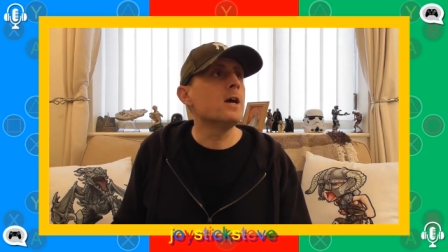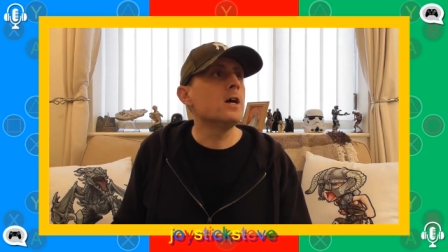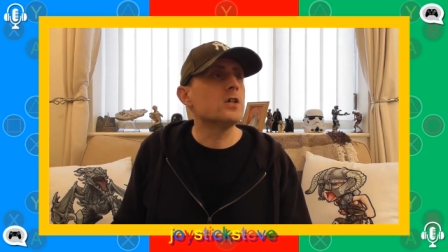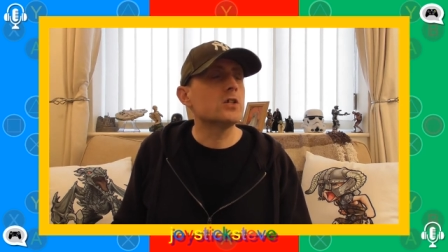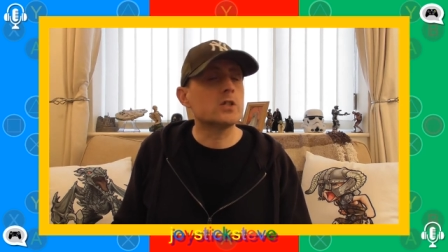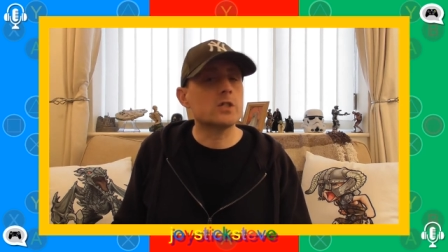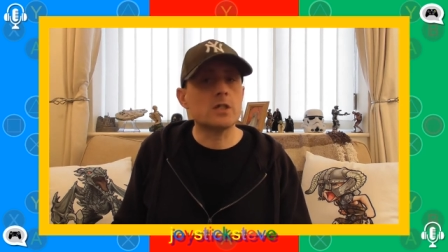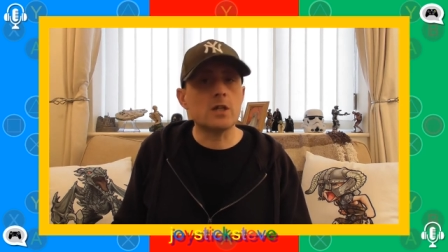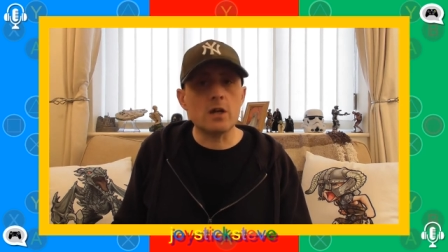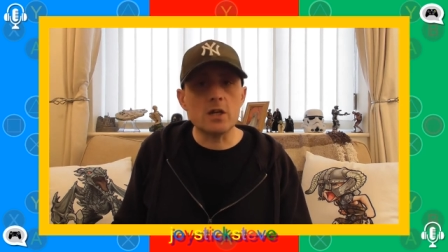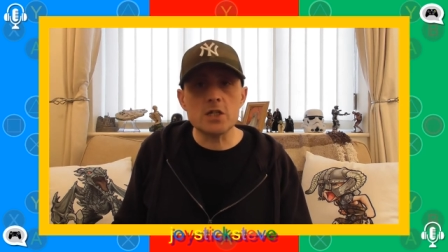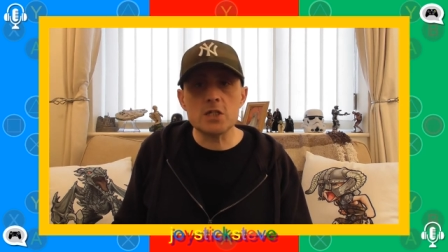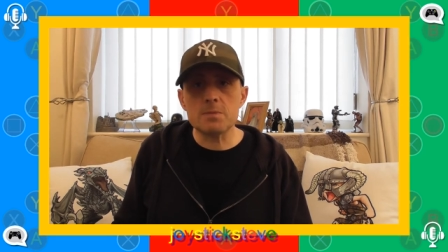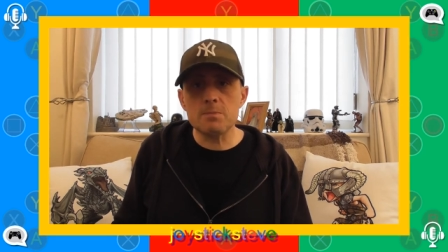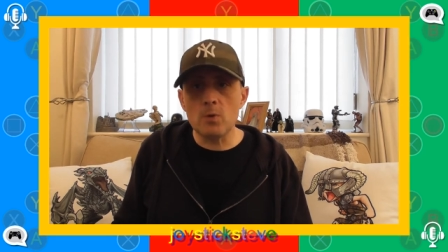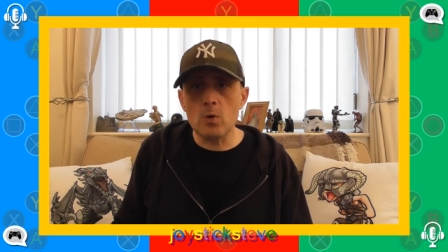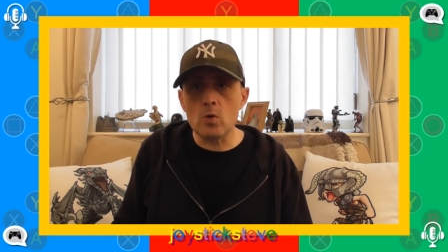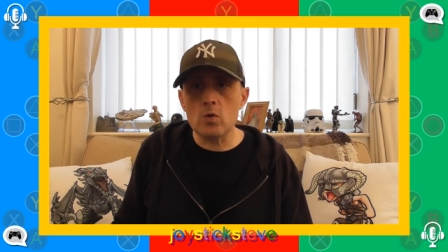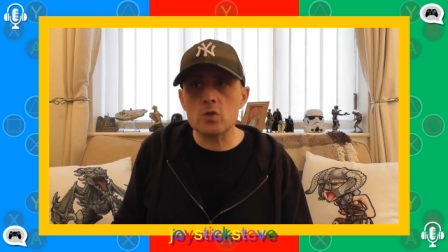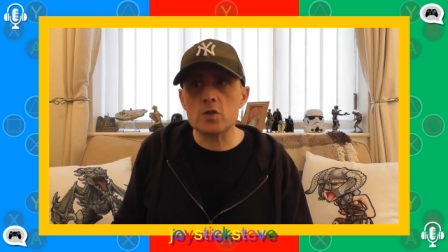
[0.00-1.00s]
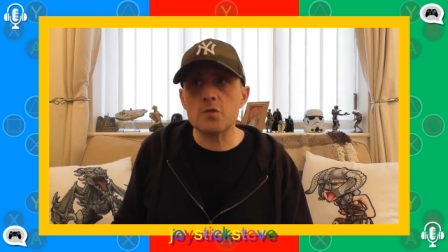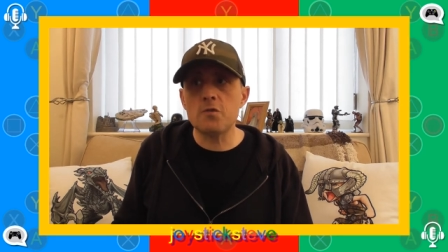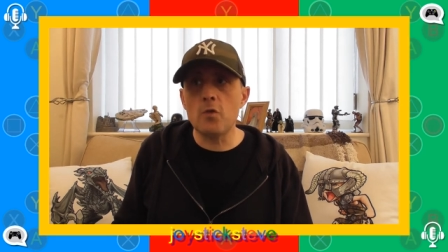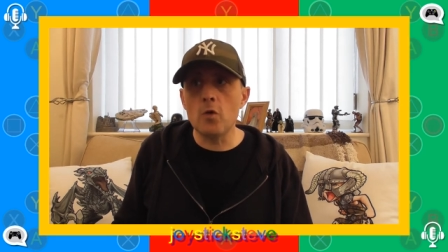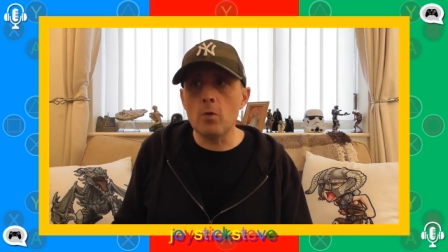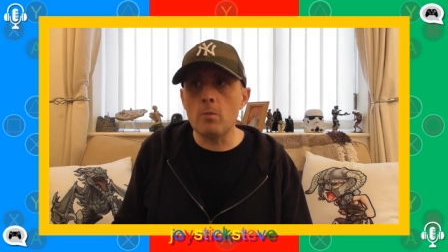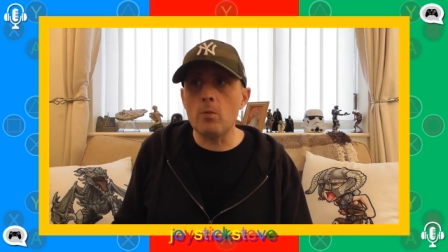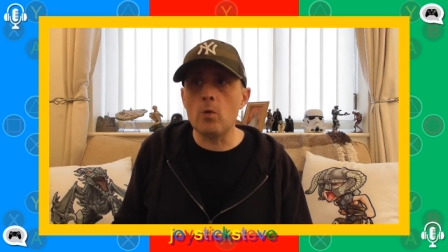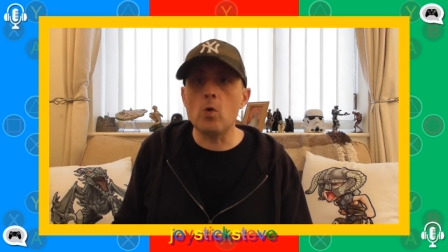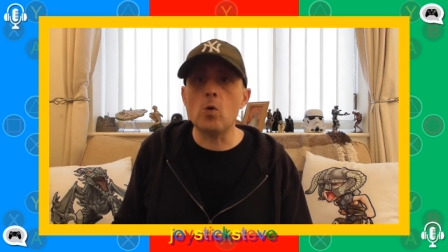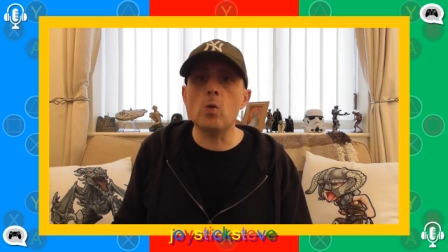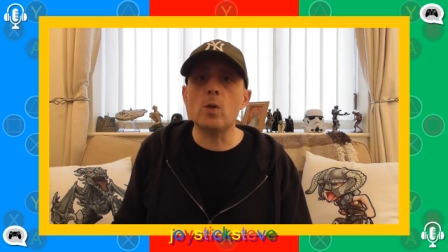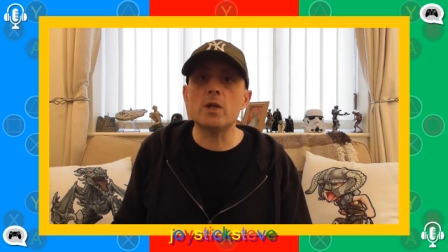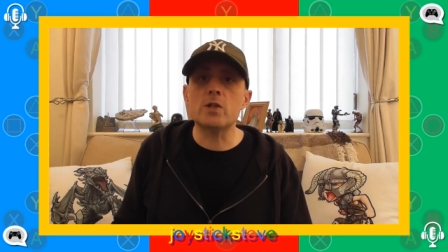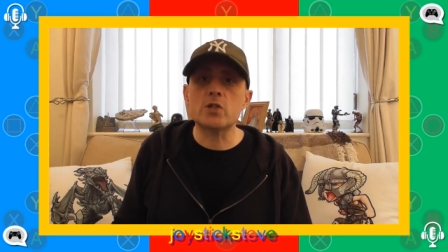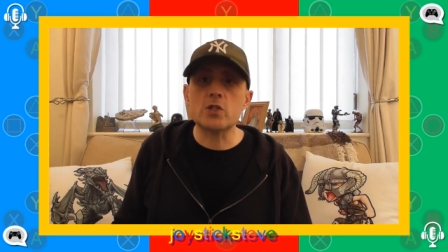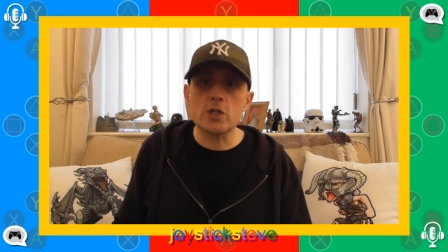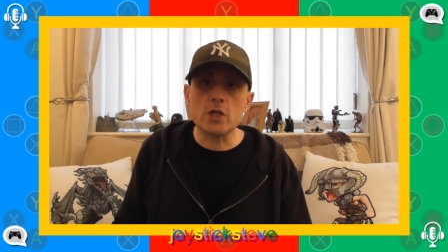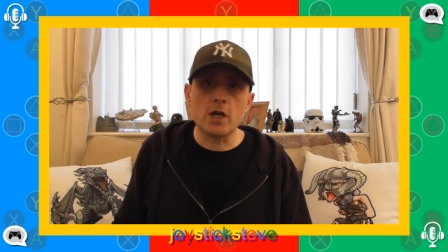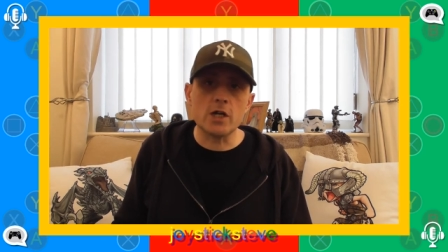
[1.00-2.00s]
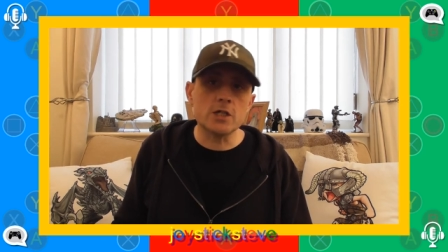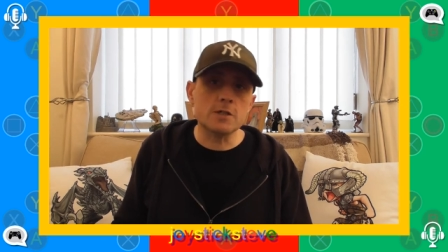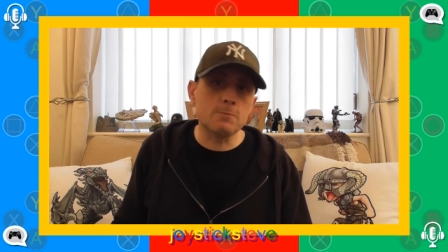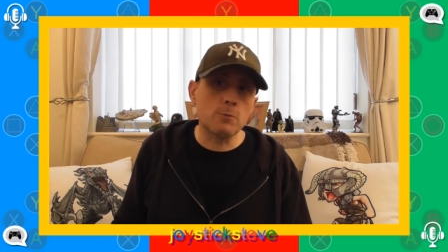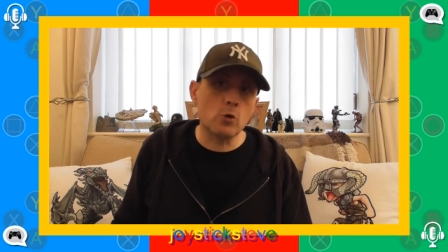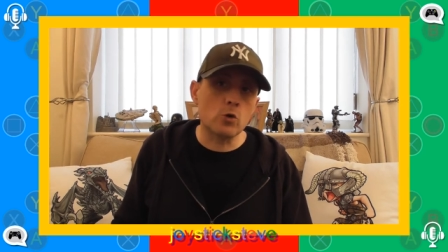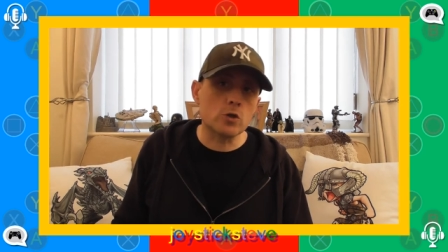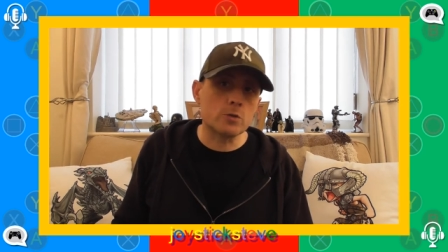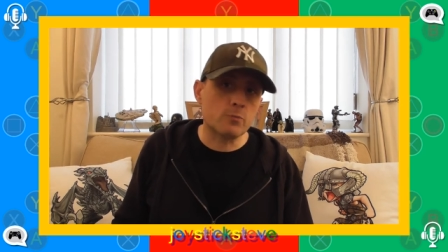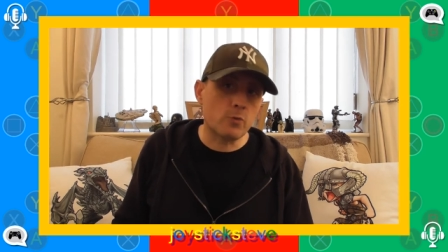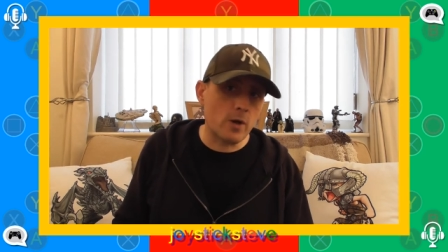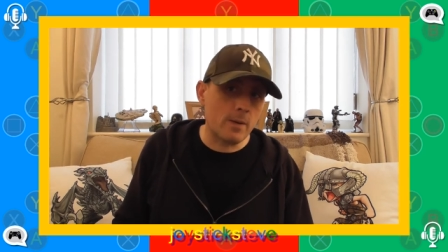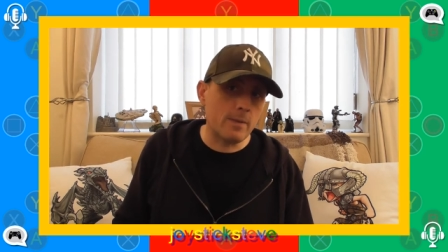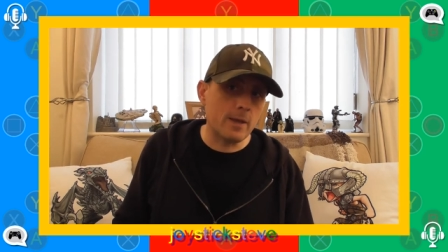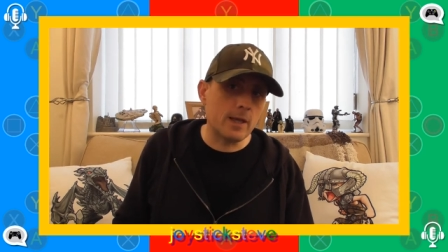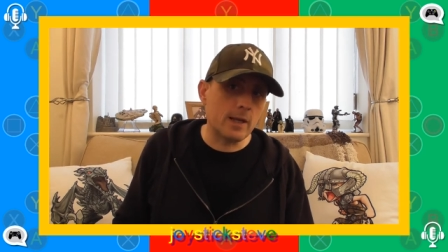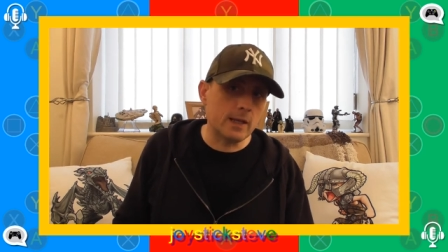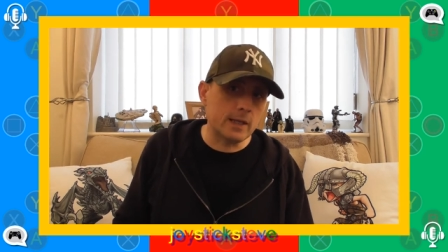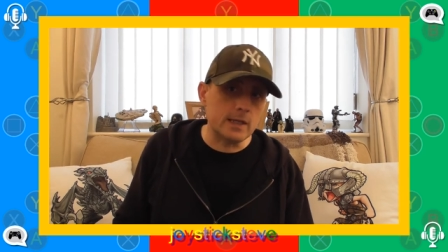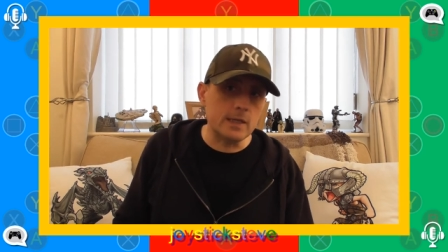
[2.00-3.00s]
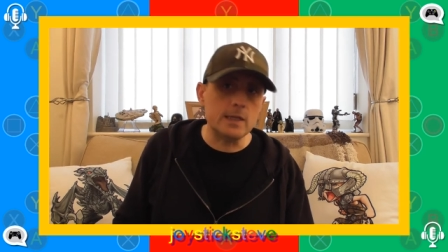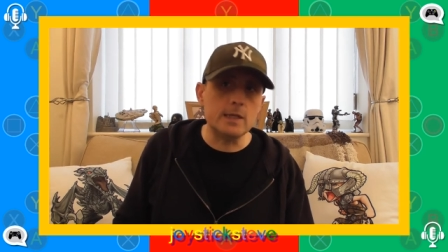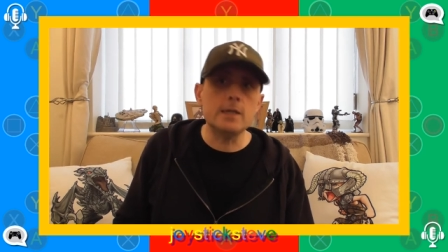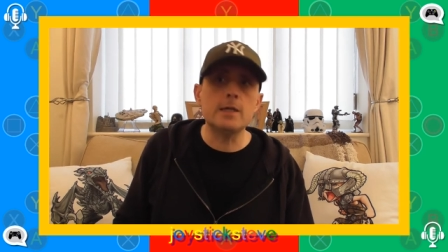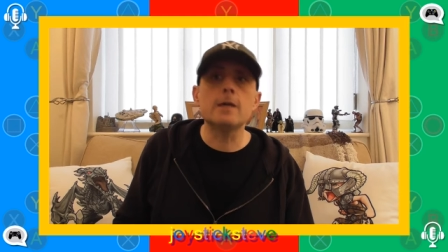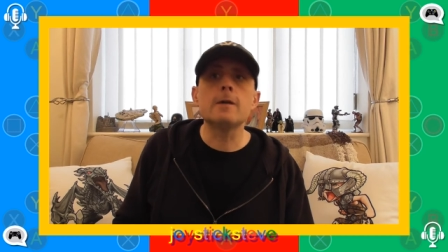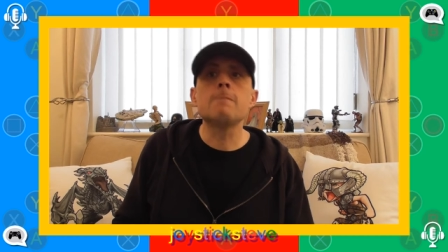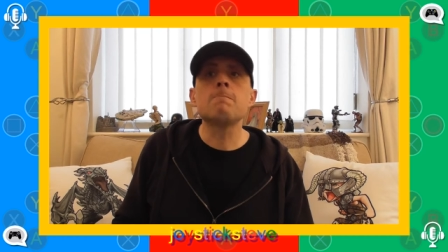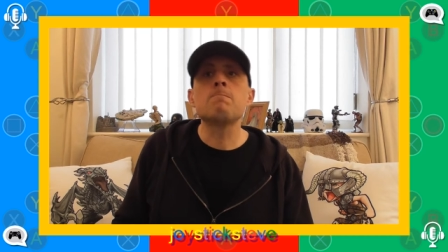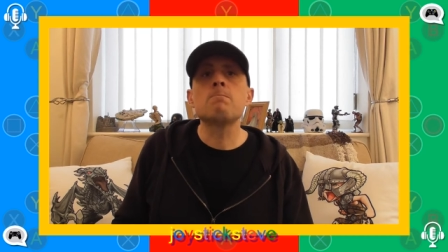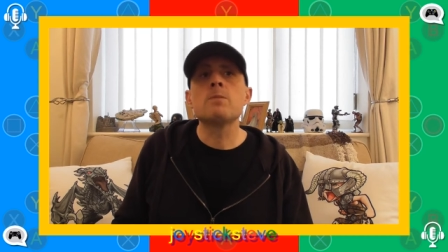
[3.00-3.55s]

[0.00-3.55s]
Sky Sports Football and Sky Sports Premier League